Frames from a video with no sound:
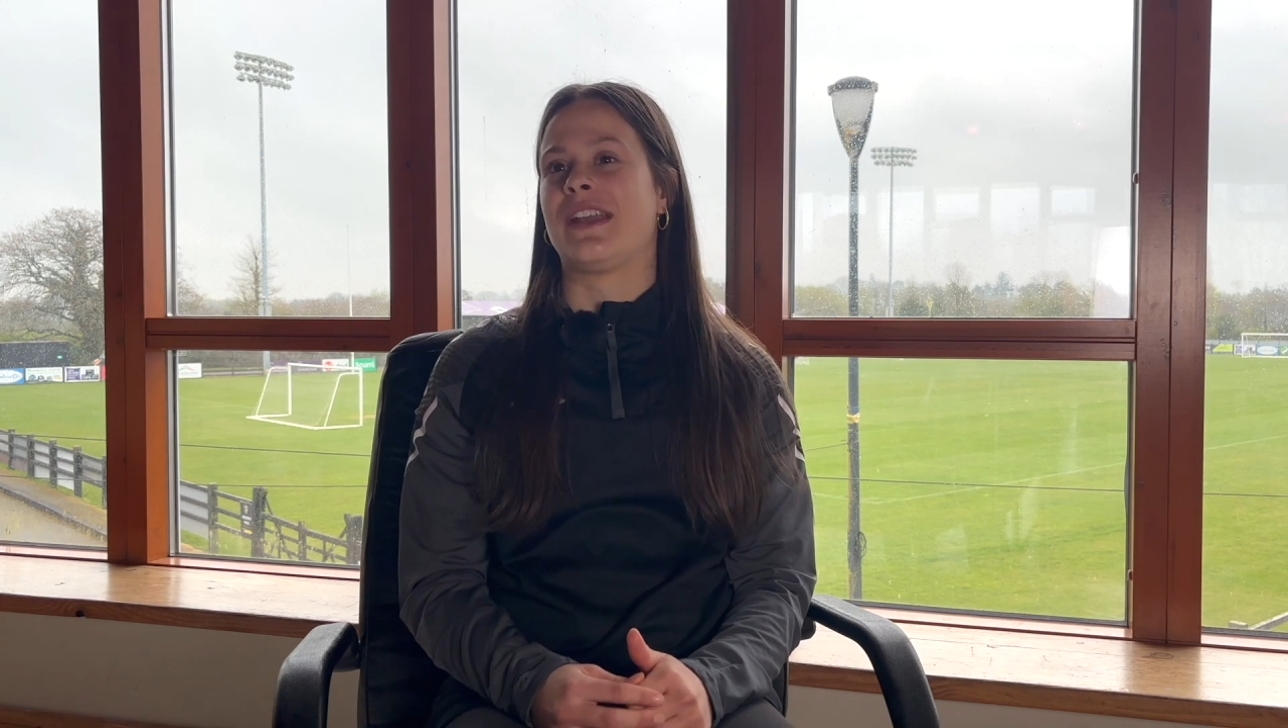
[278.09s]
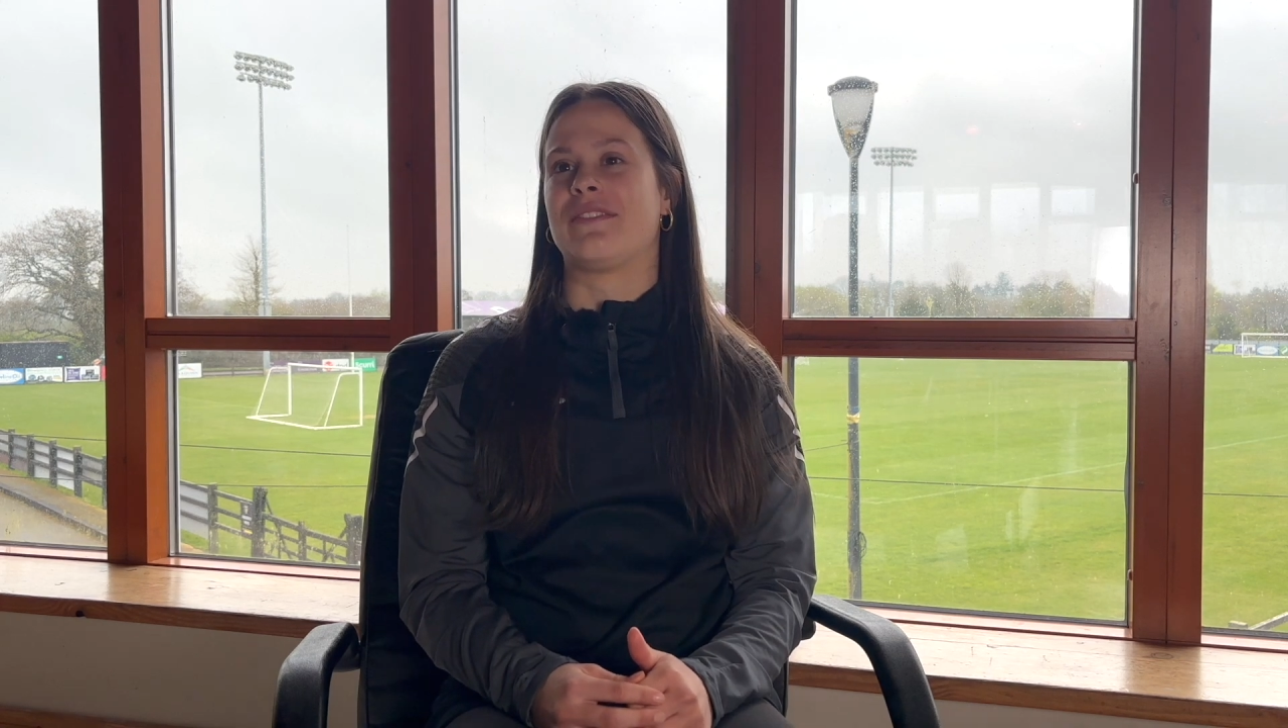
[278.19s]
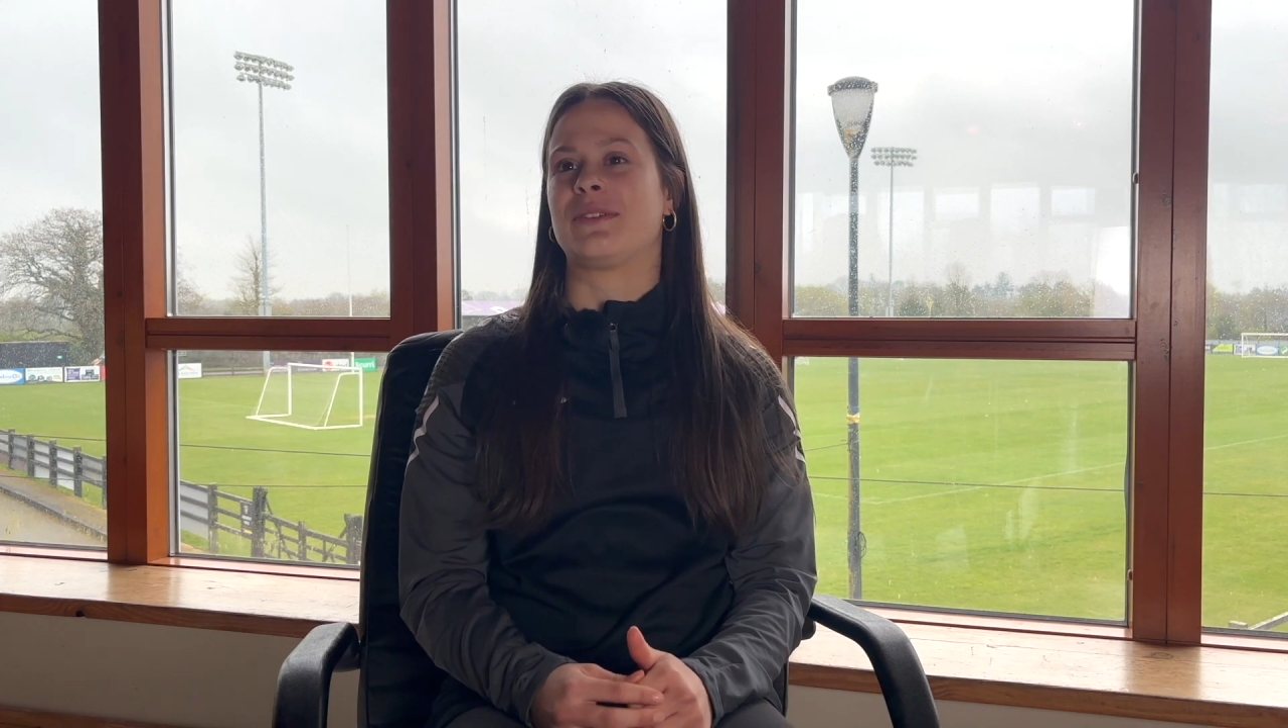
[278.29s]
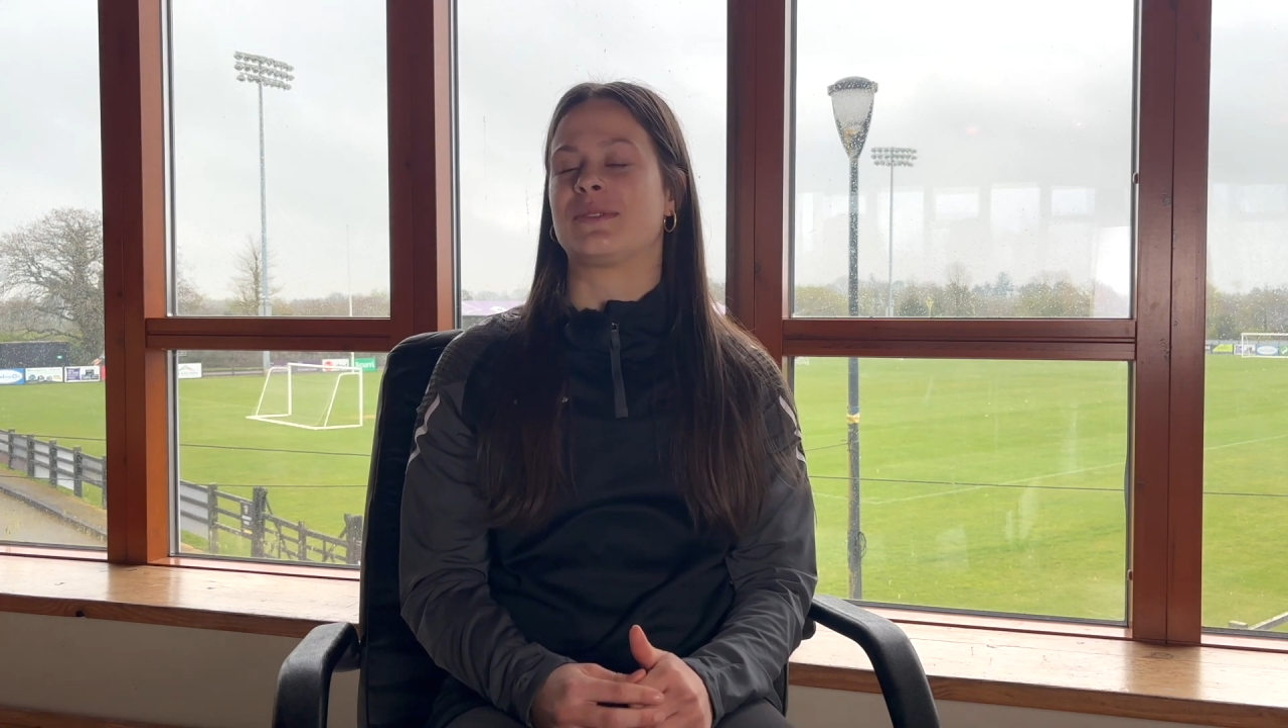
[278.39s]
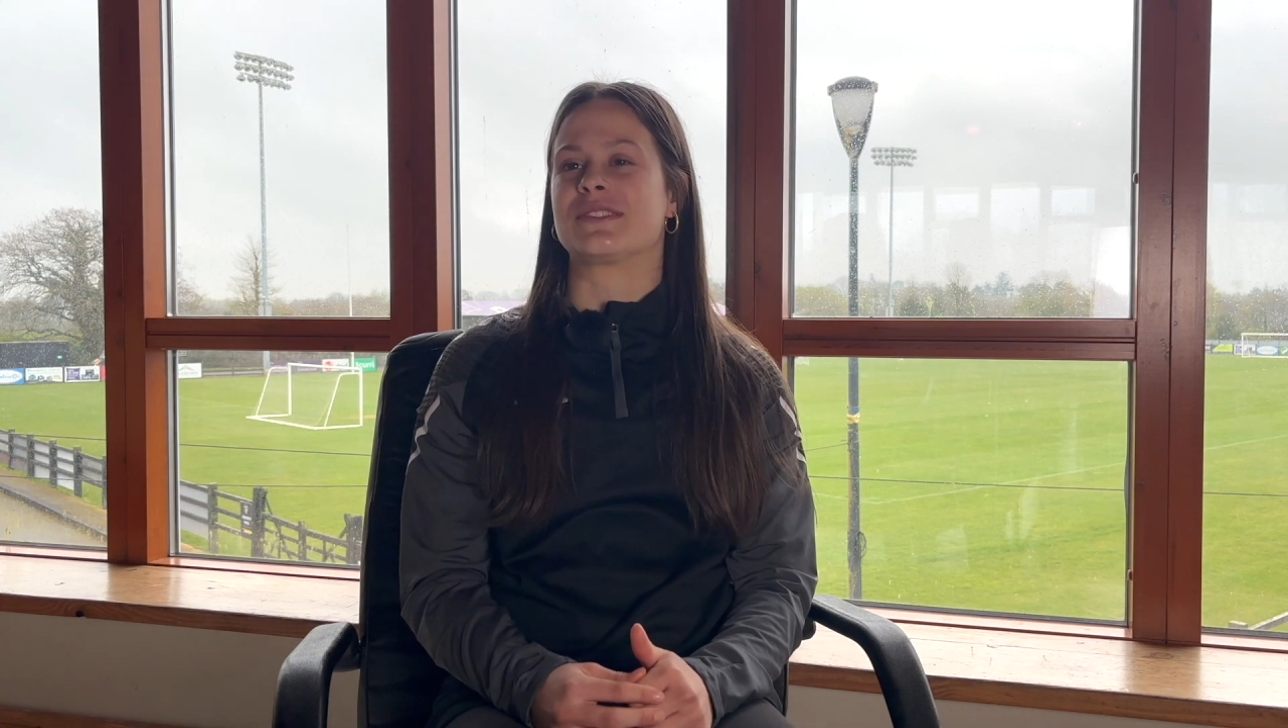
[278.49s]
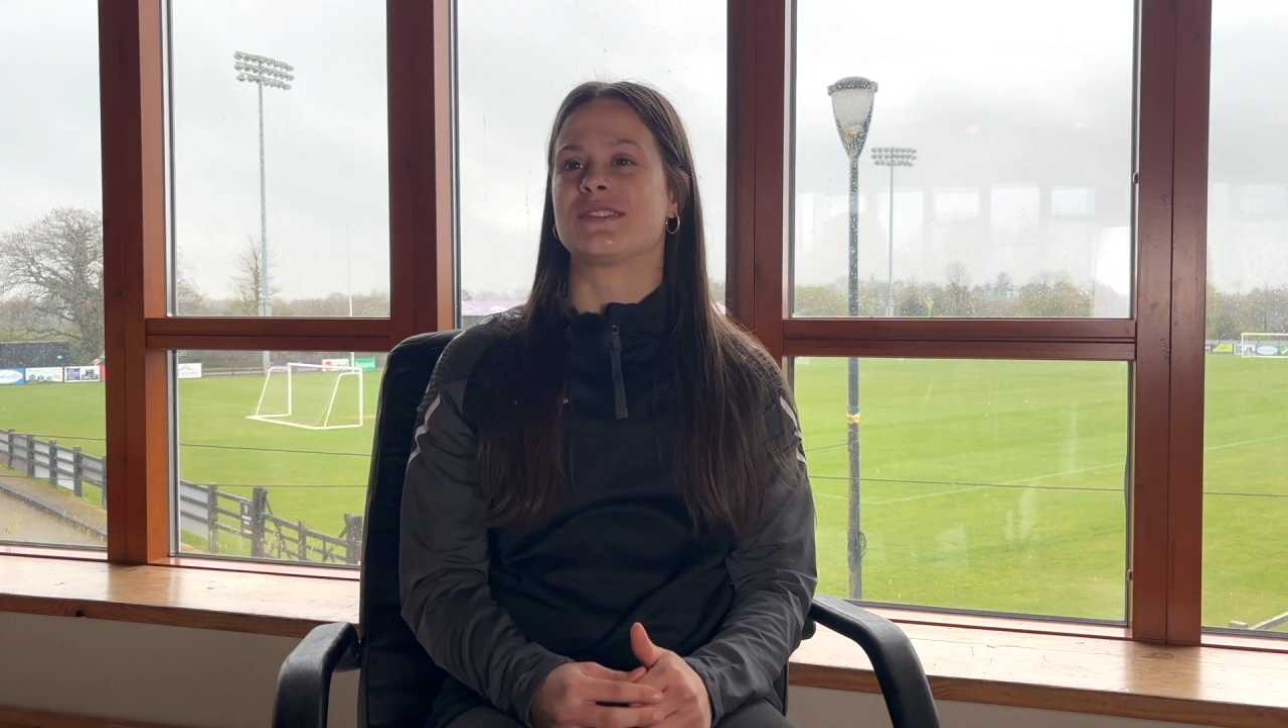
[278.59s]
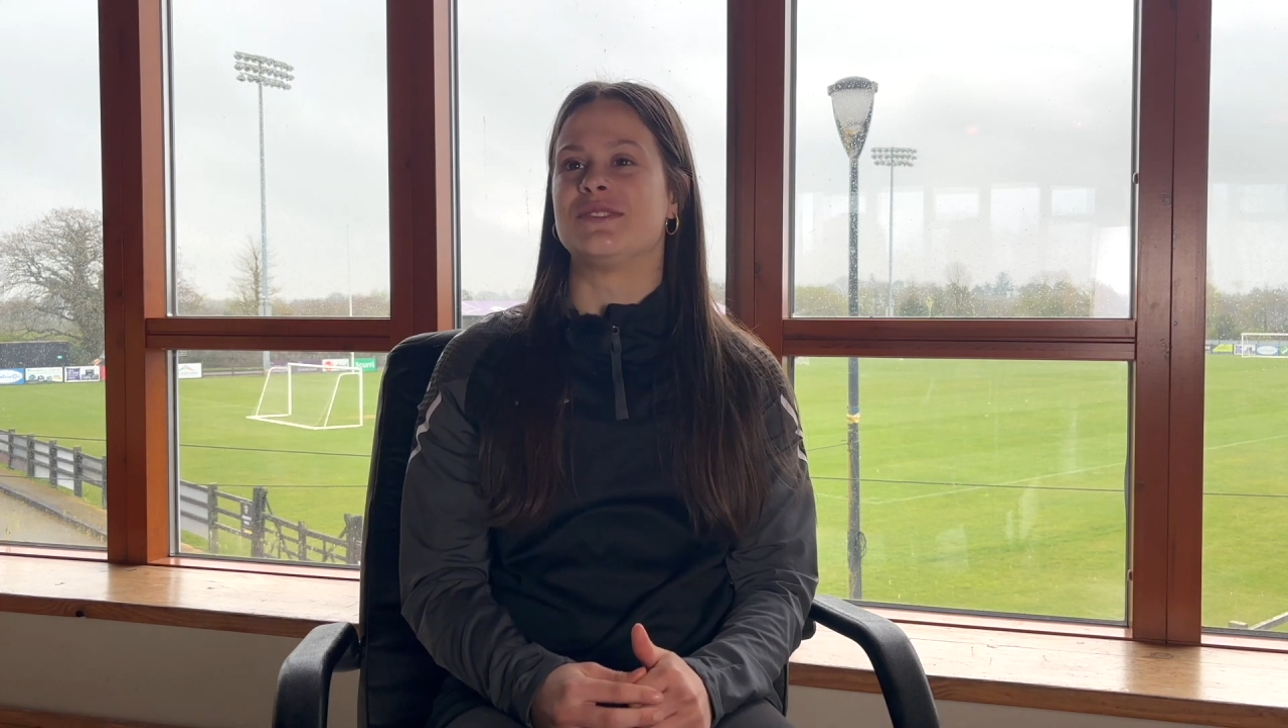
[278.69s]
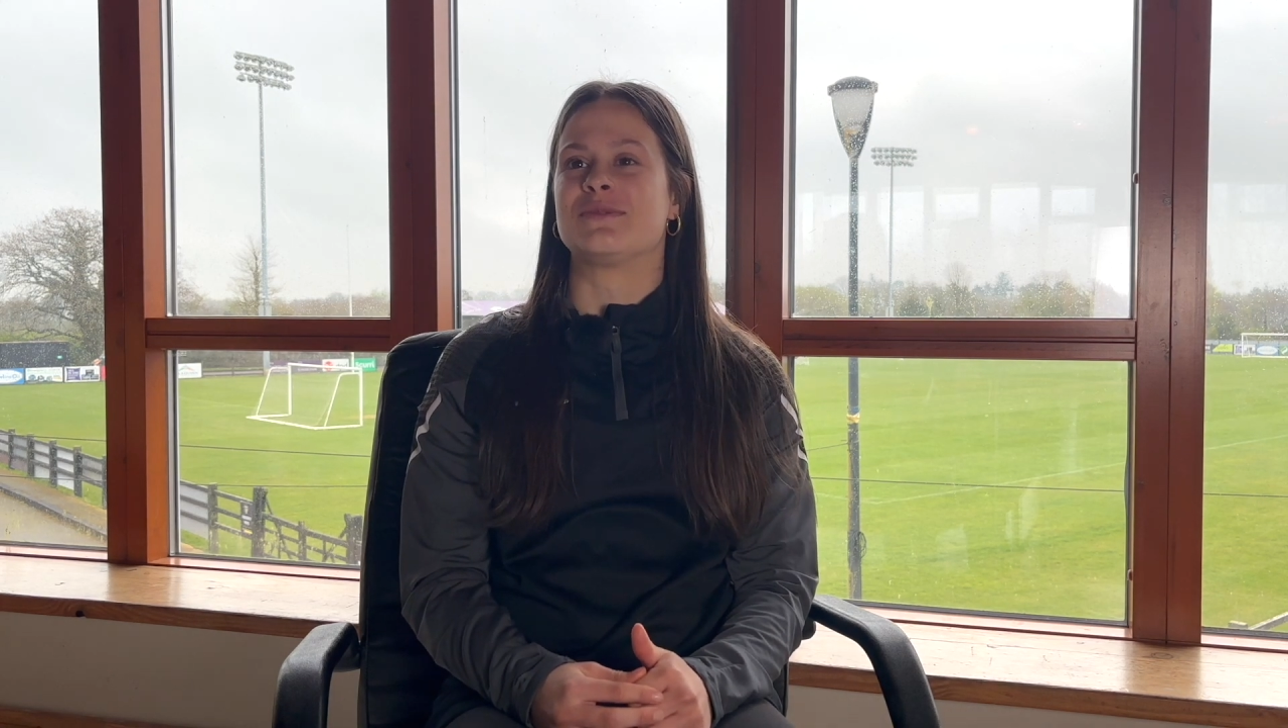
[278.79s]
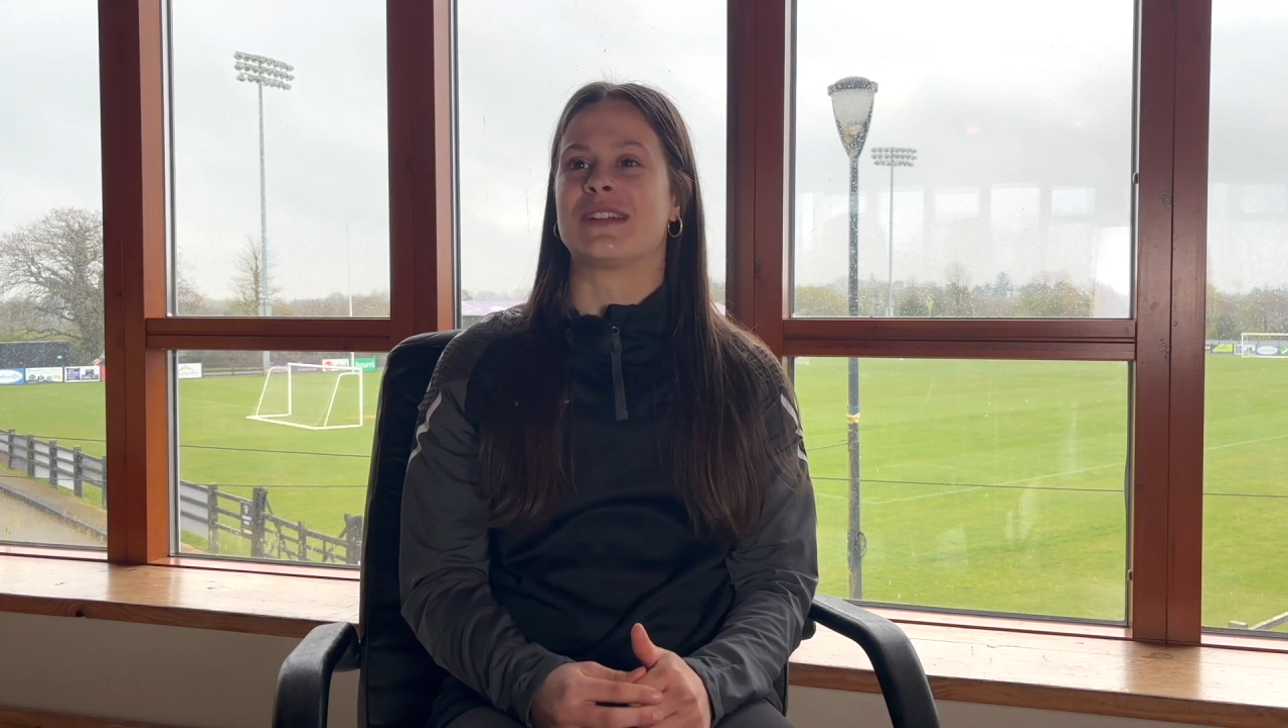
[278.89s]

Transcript: Everyone's super